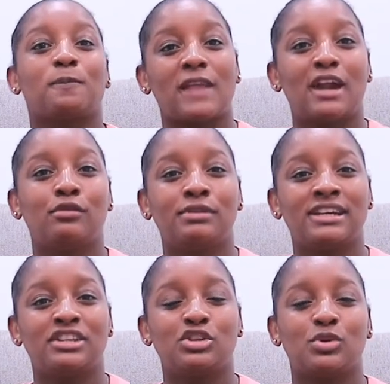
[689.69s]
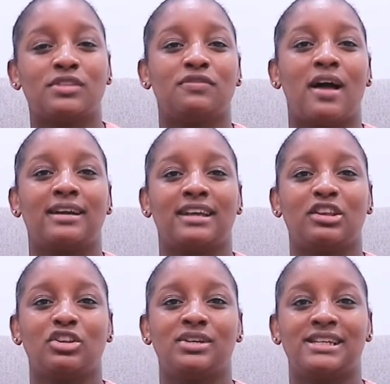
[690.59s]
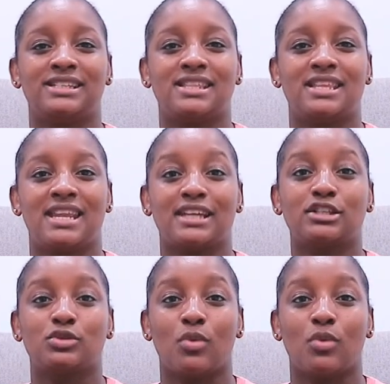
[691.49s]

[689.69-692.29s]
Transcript: I hope you guys enjoy the vlog, and I'll see you guys in the next